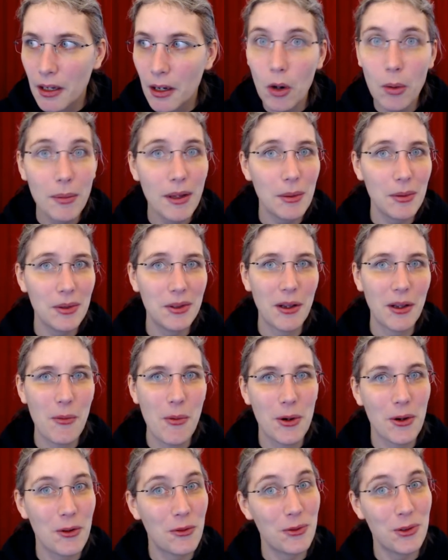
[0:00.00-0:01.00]
Or maybe
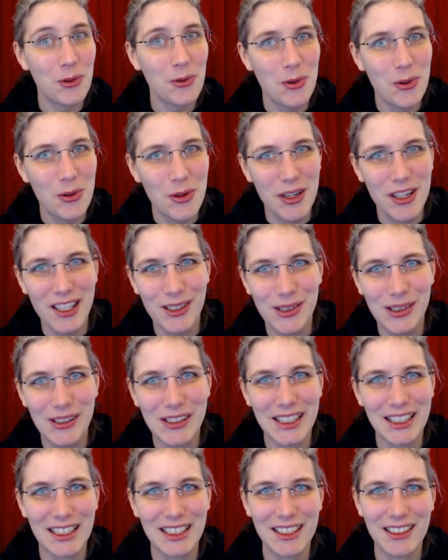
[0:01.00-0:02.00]
someone of you who uh,
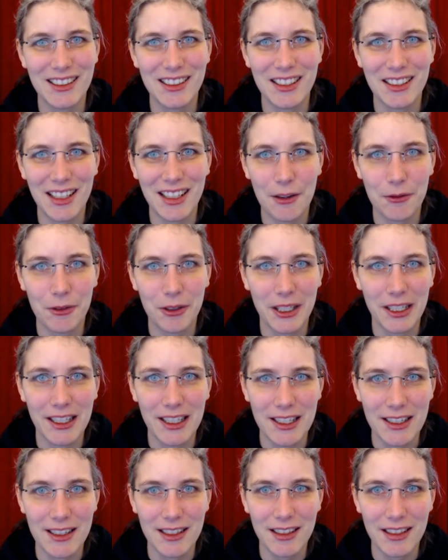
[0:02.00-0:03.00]
is discovering
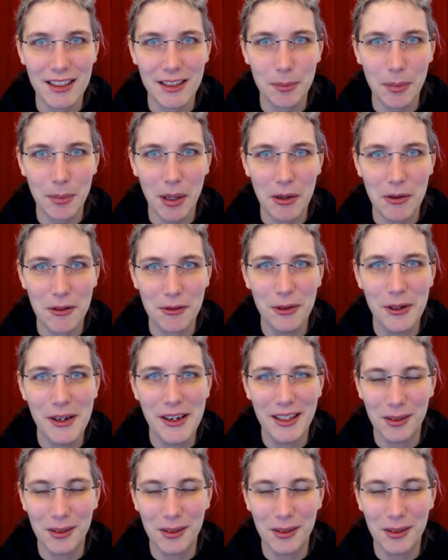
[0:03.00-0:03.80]
its its powerfulness